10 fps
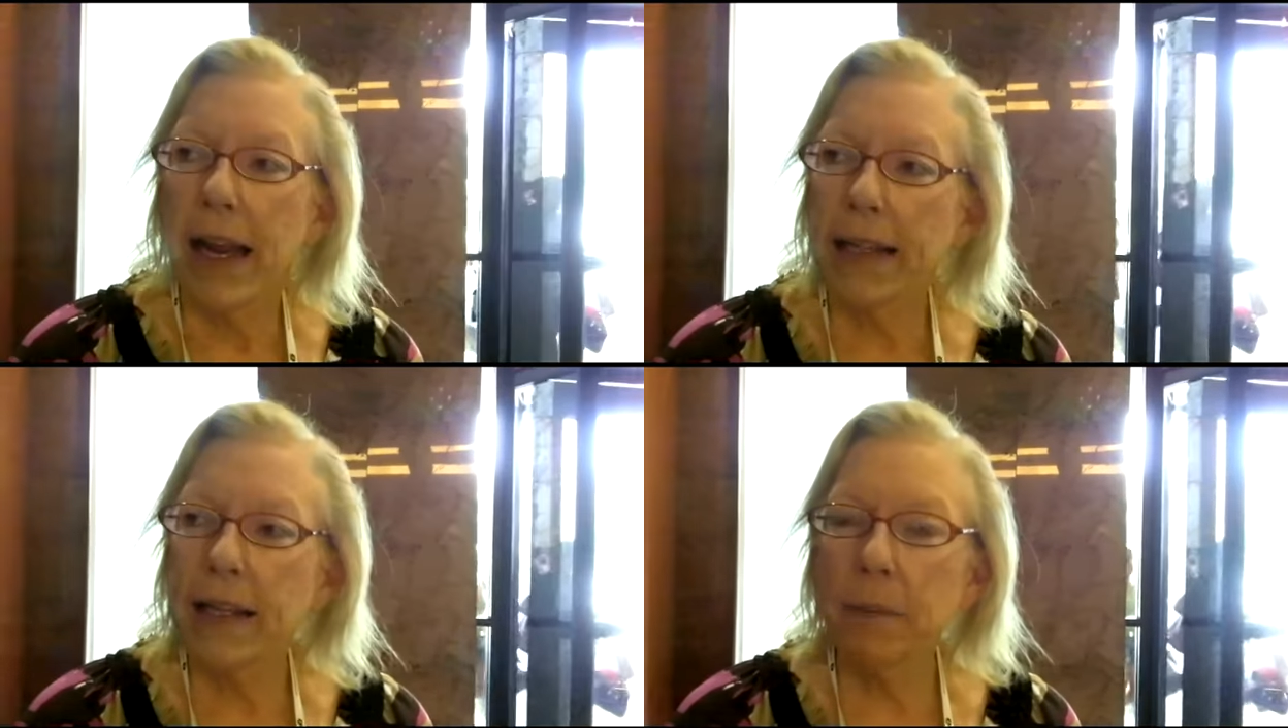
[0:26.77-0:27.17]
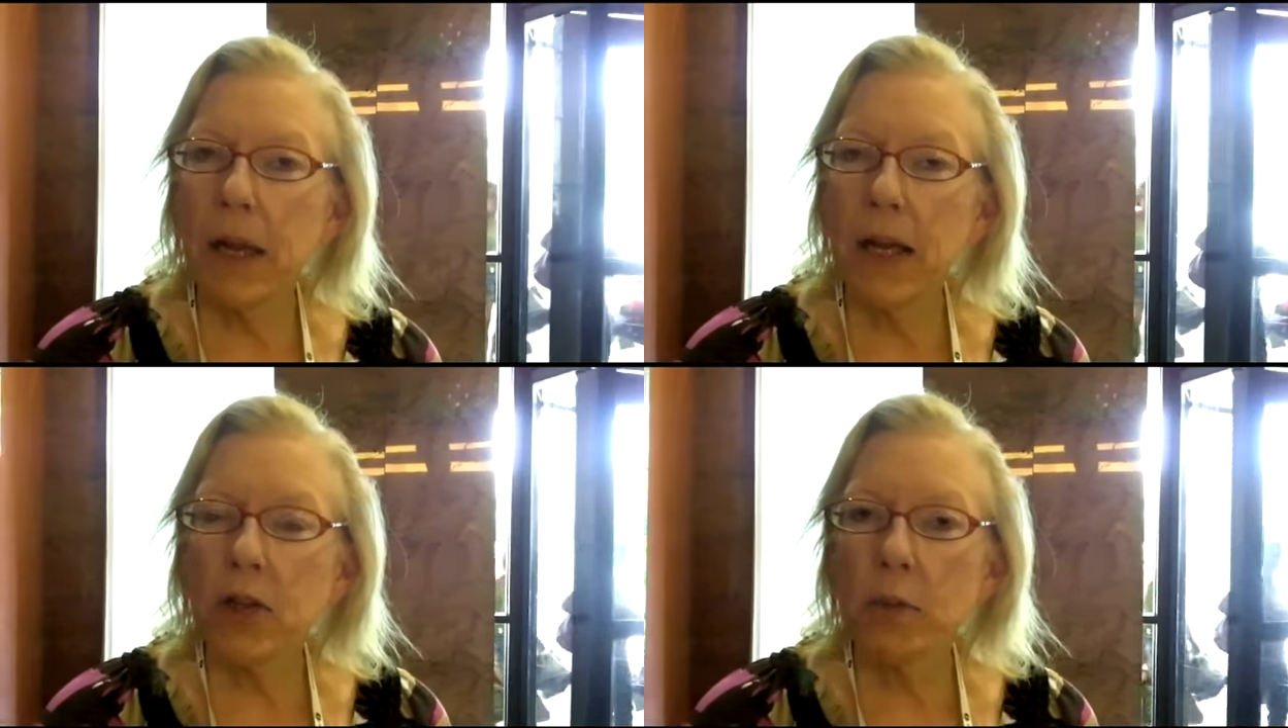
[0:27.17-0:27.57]
It's a
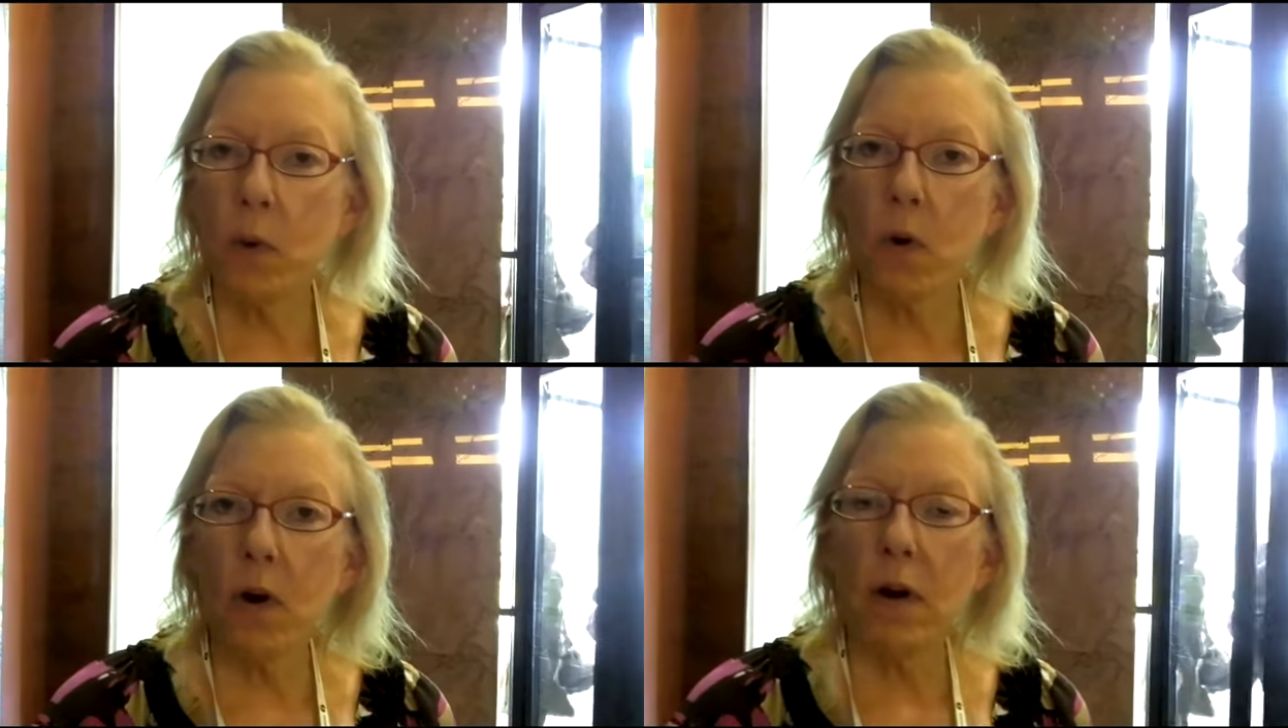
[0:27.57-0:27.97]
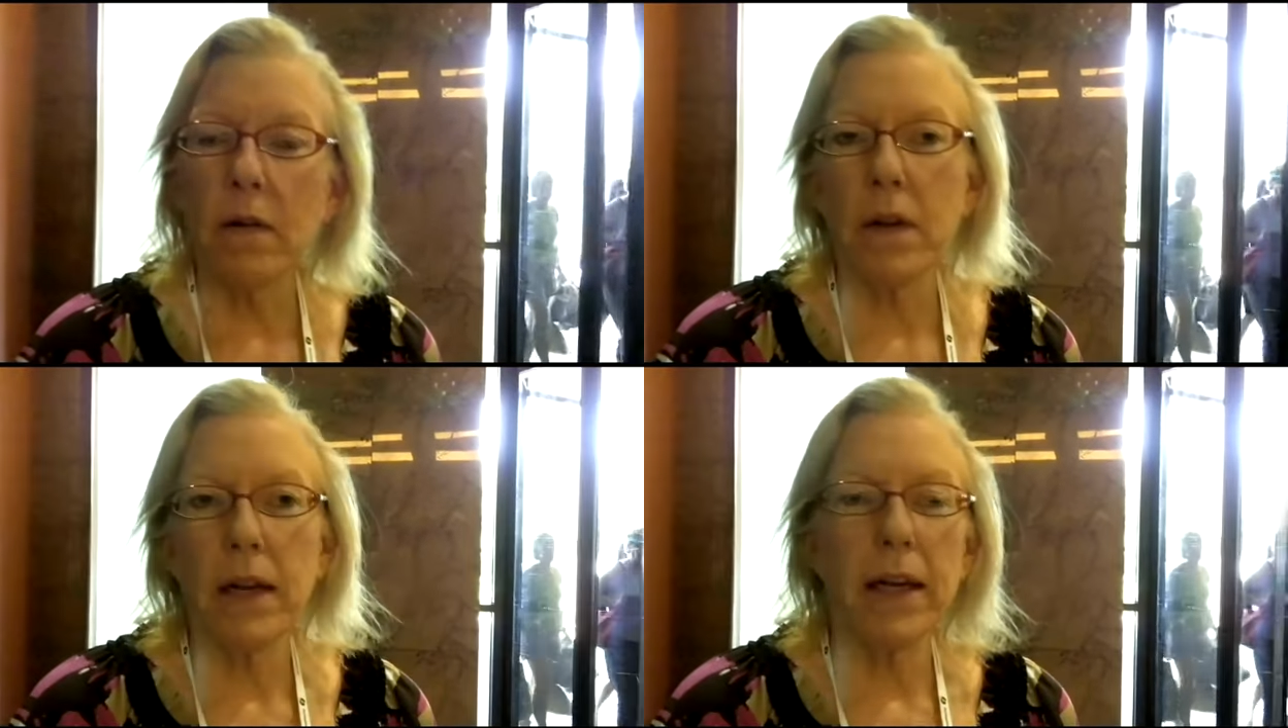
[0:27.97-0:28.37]
much more
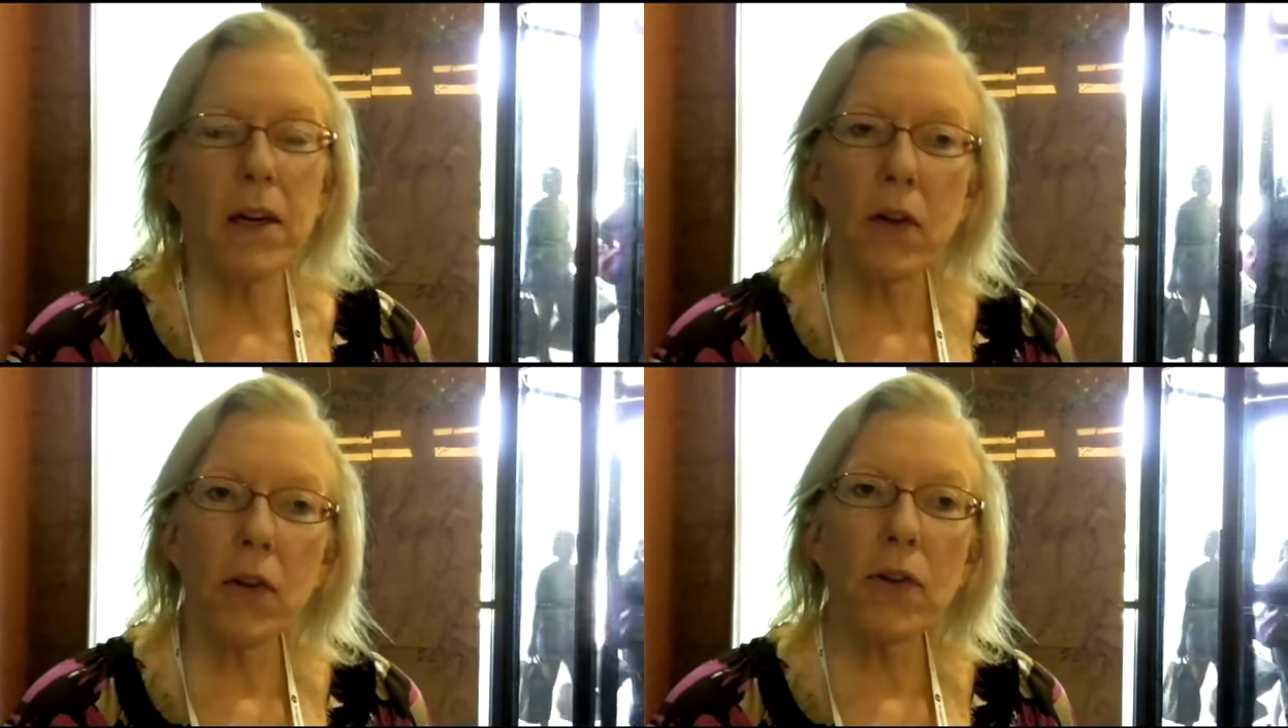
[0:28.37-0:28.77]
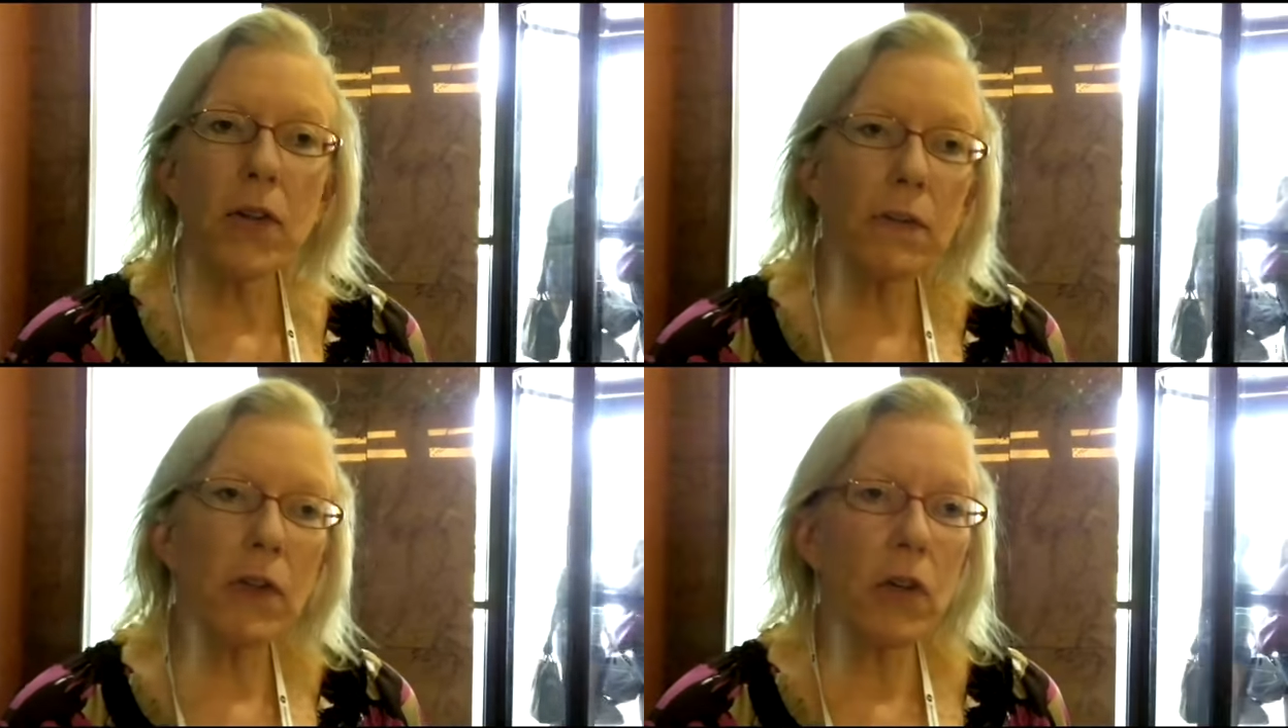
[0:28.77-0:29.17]

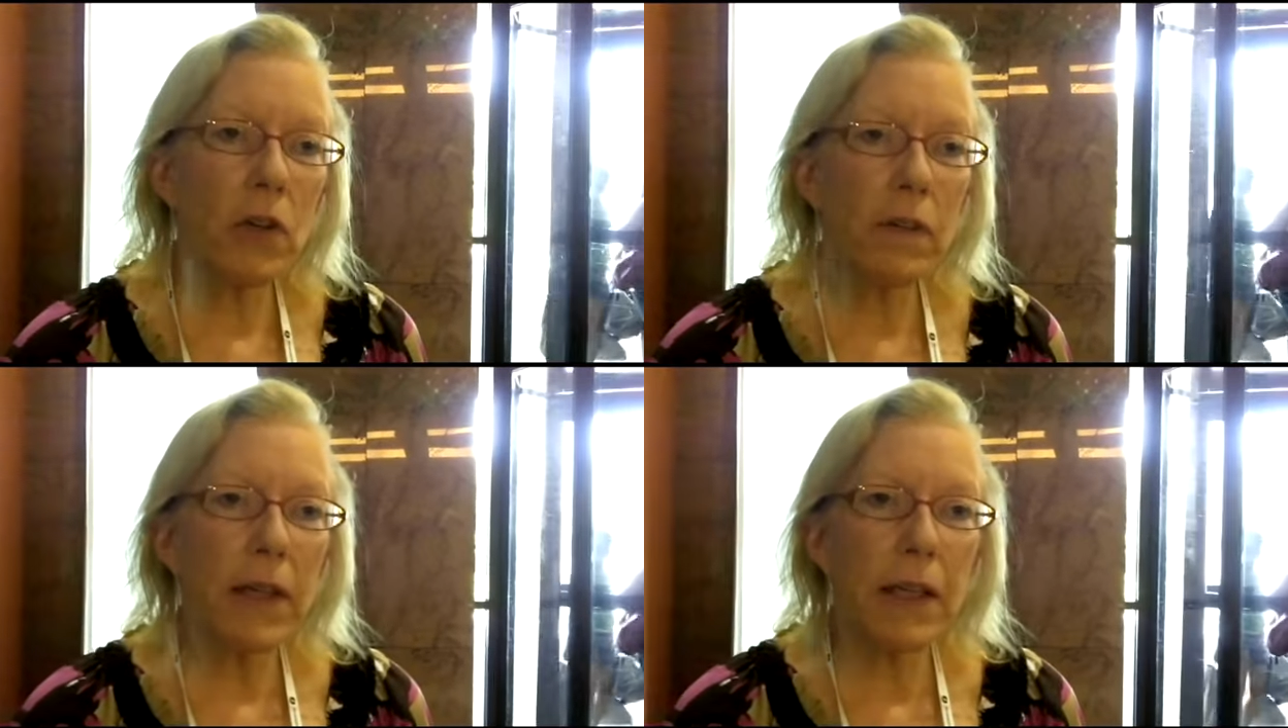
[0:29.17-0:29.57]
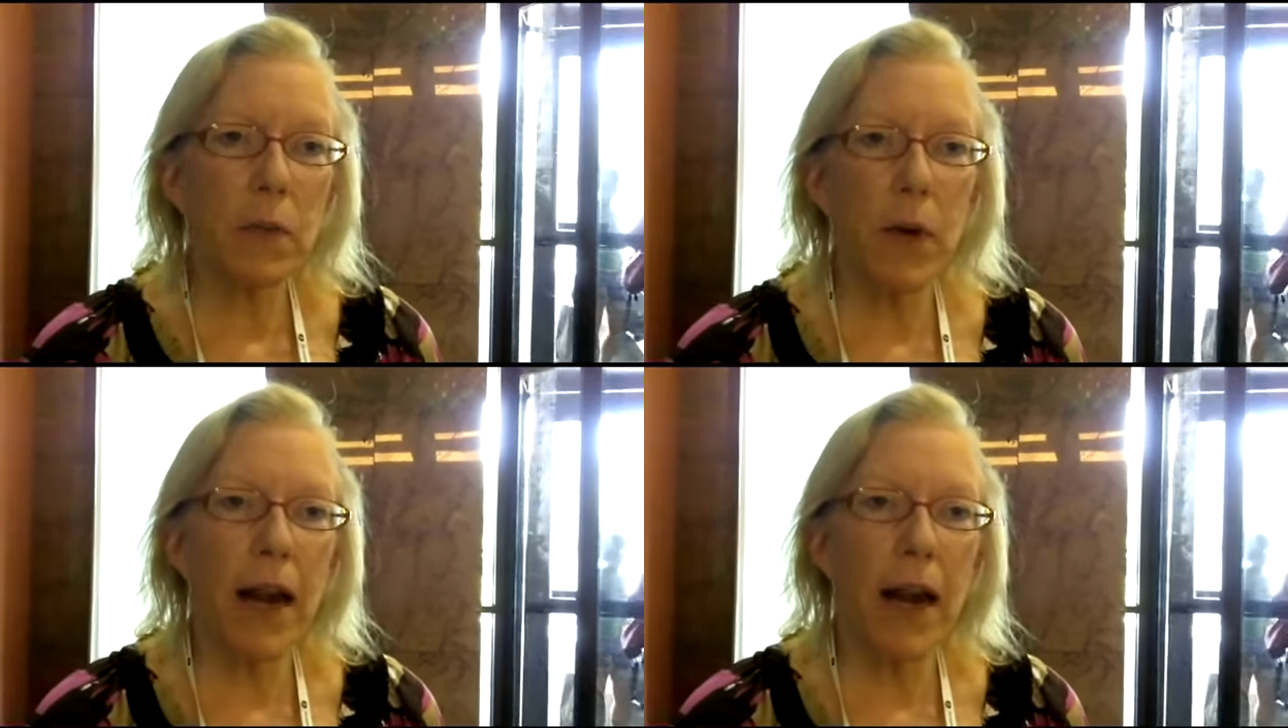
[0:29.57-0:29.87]
inclusive service.